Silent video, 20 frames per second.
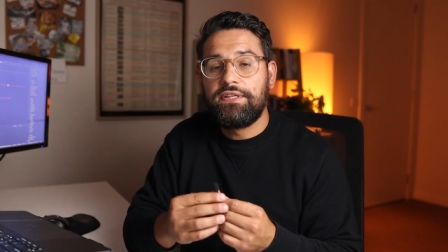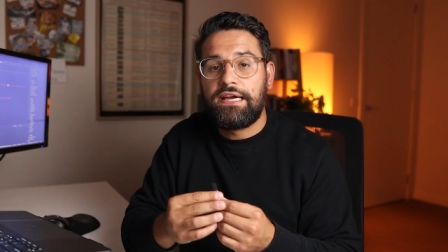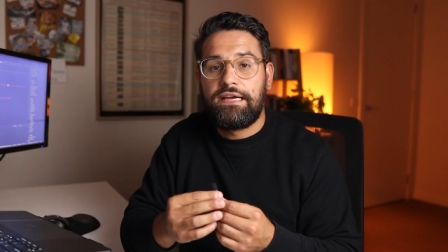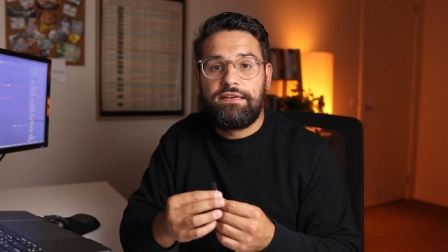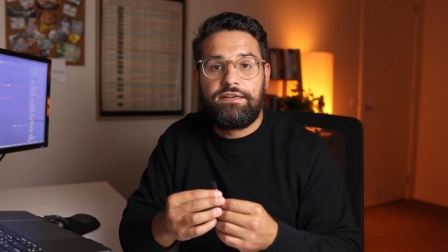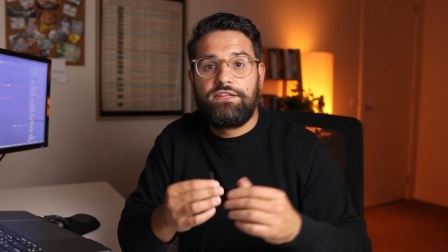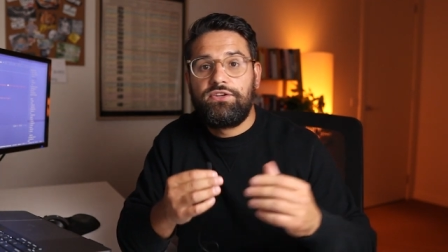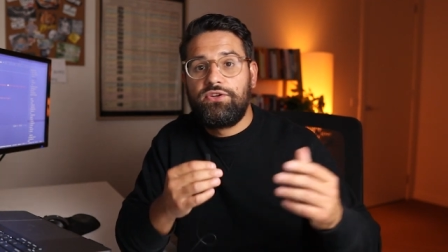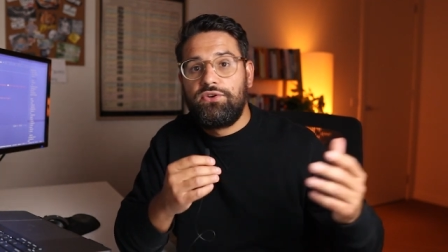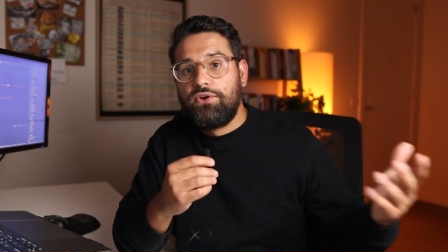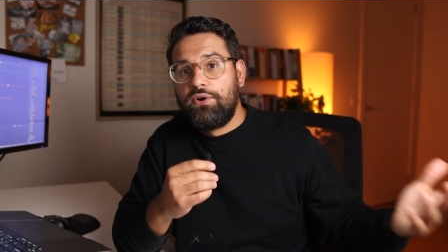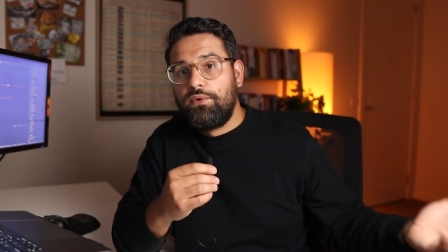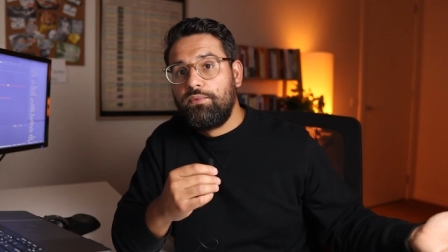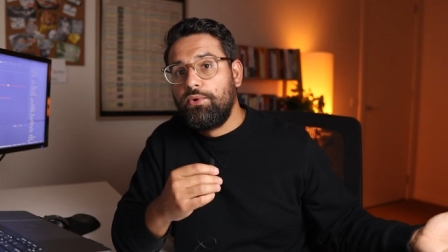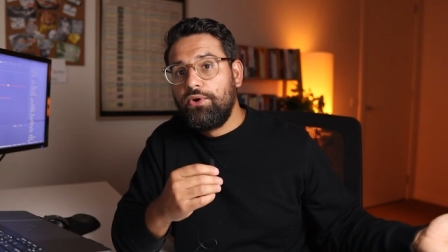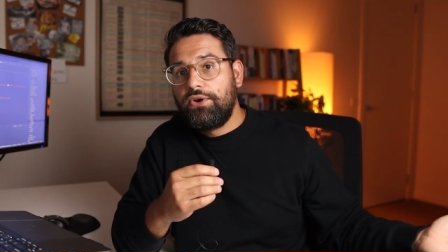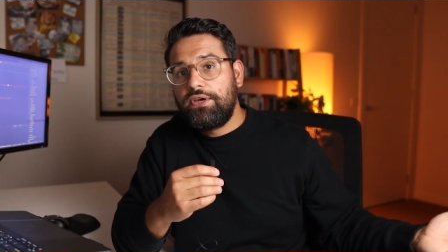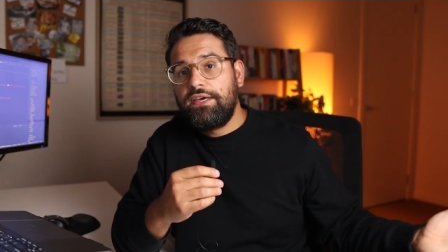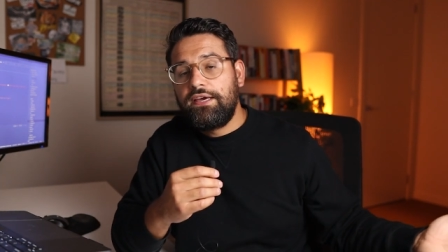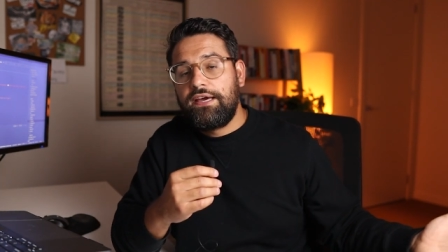that and you're not
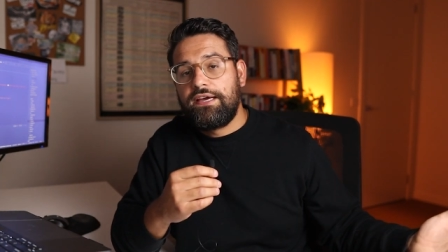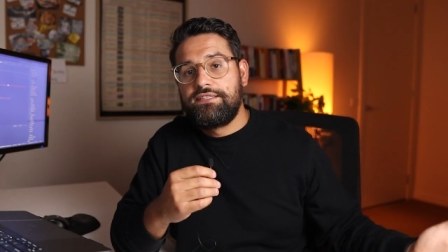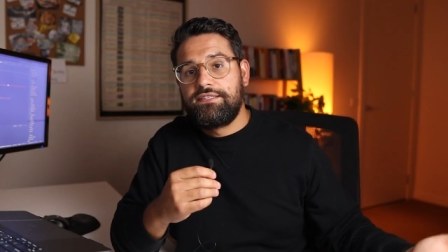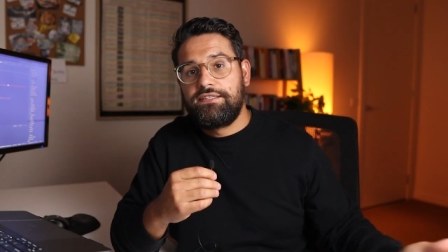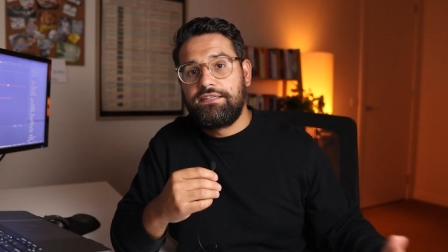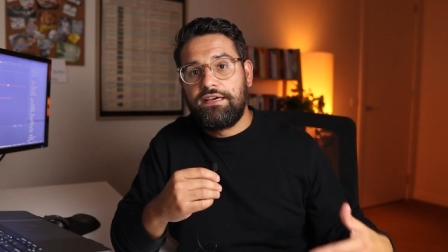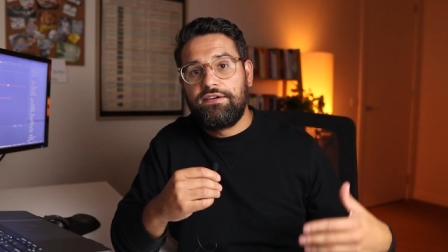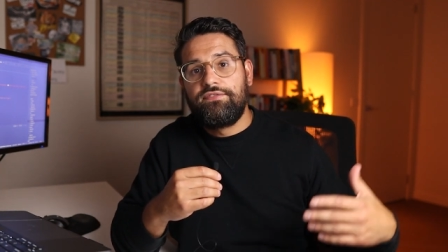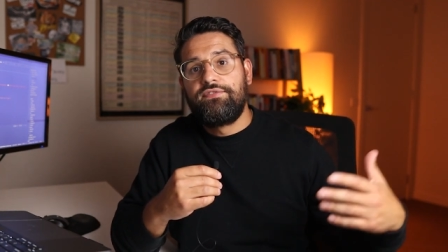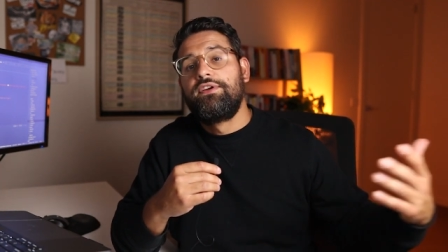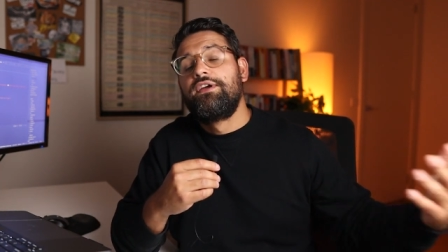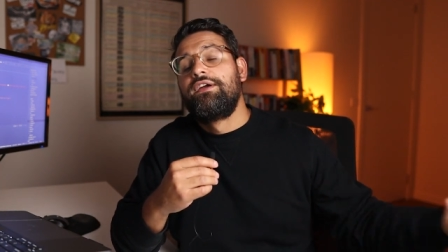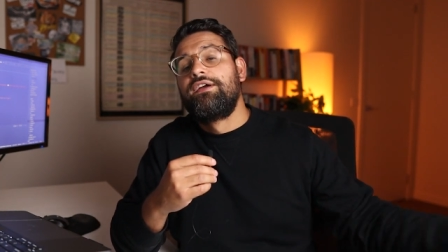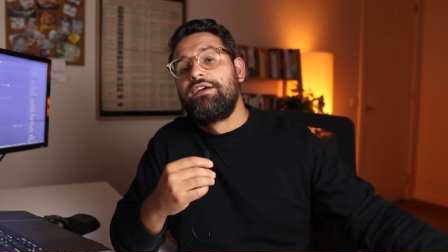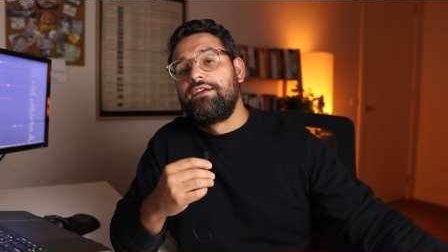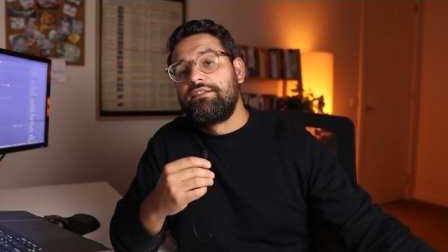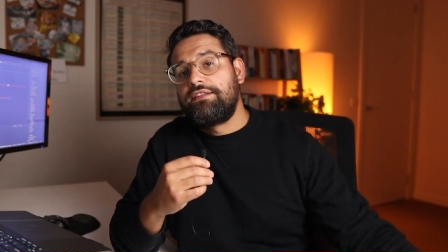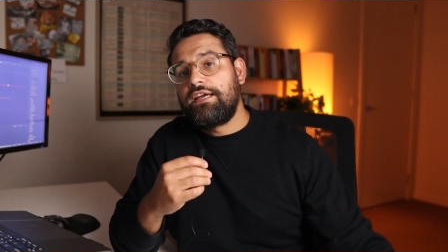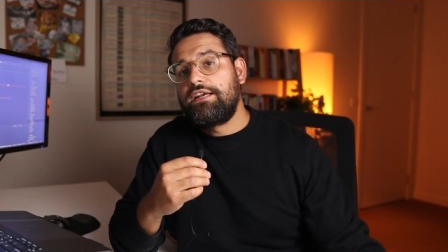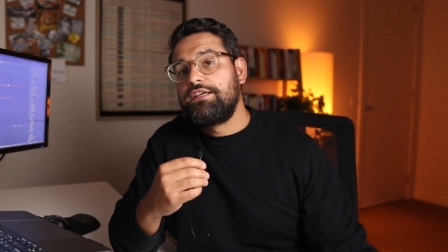working as a dev,
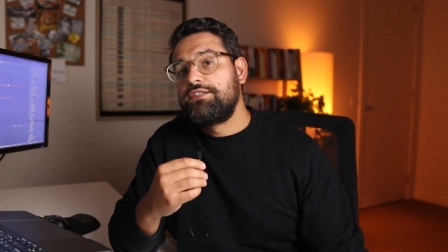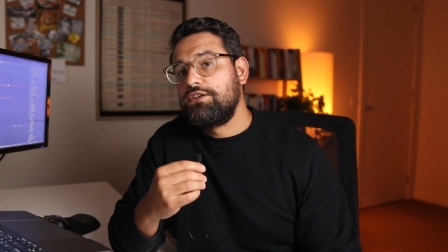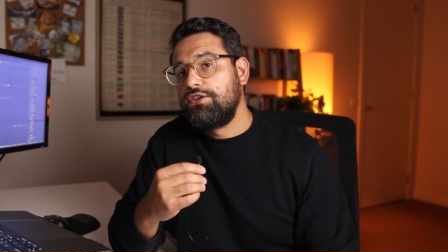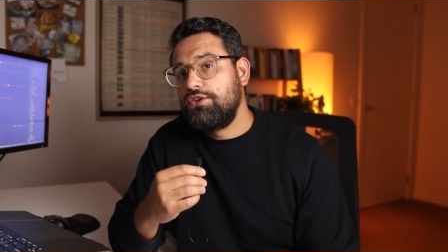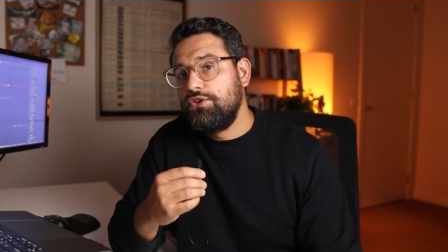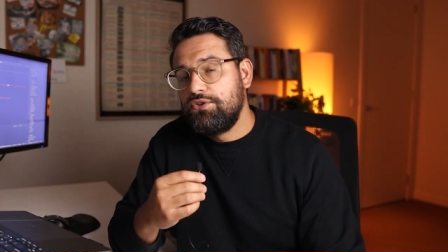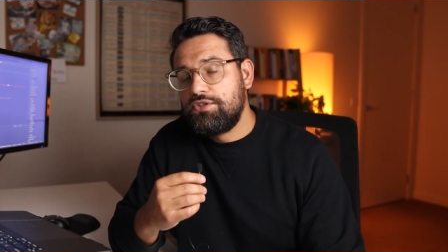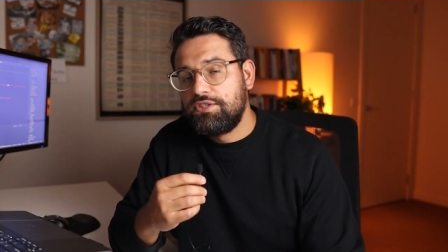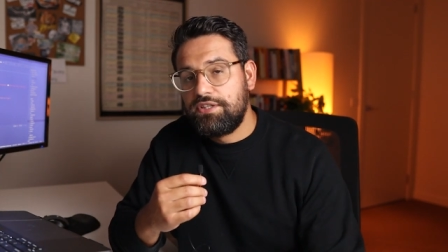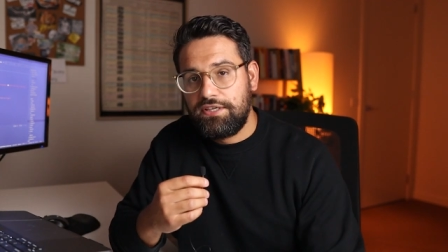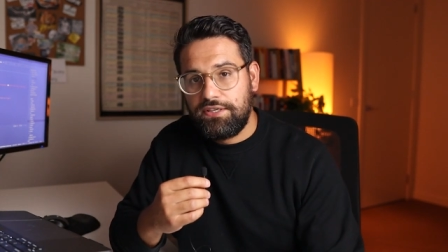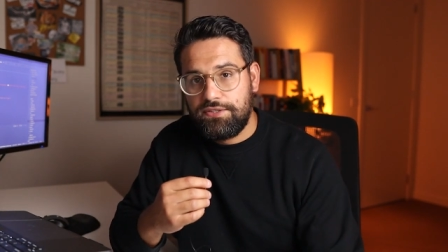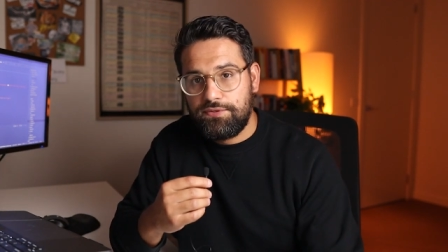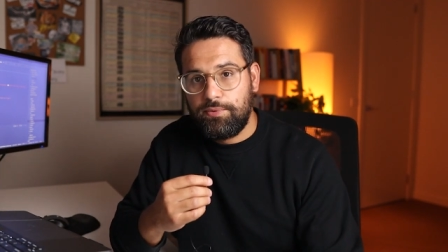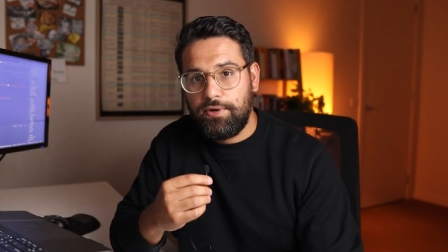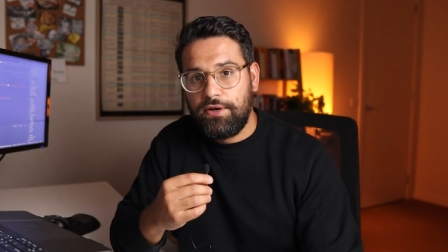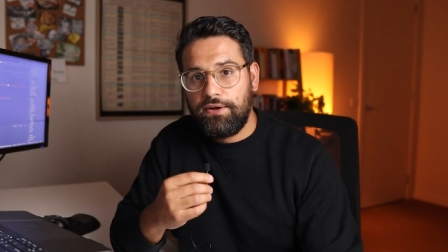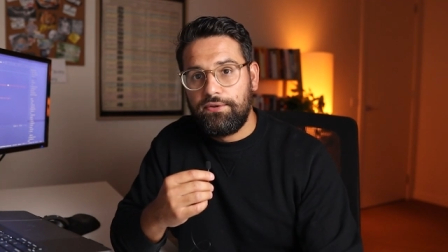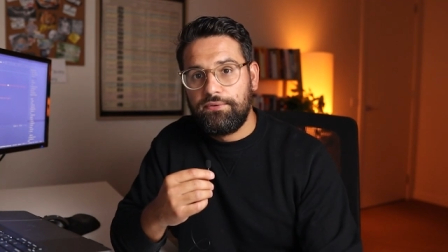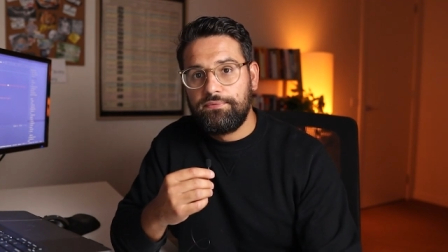that is a huge thing as well.